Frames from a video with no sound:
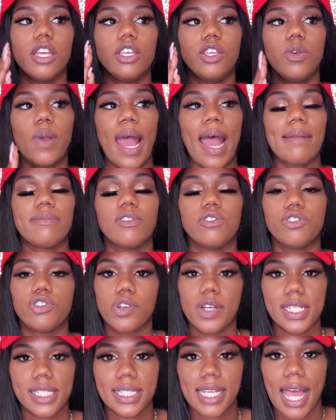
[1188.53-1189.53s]
You have to
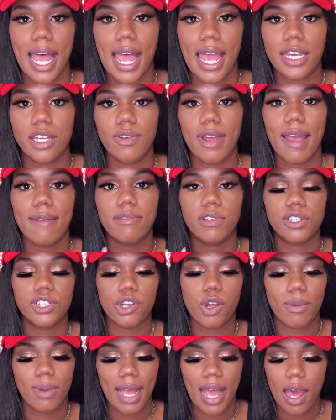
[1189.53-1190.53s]
trust God. You have to
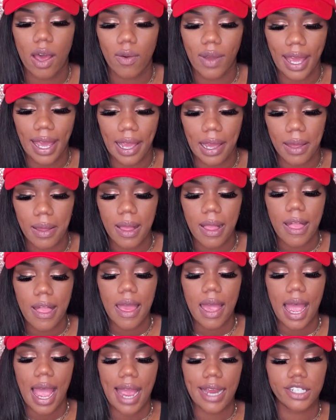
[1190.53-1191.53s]
show God, okay,
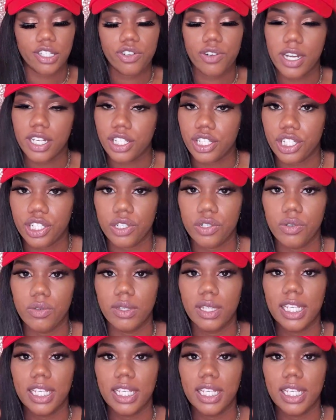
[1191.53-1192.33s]
I trust you.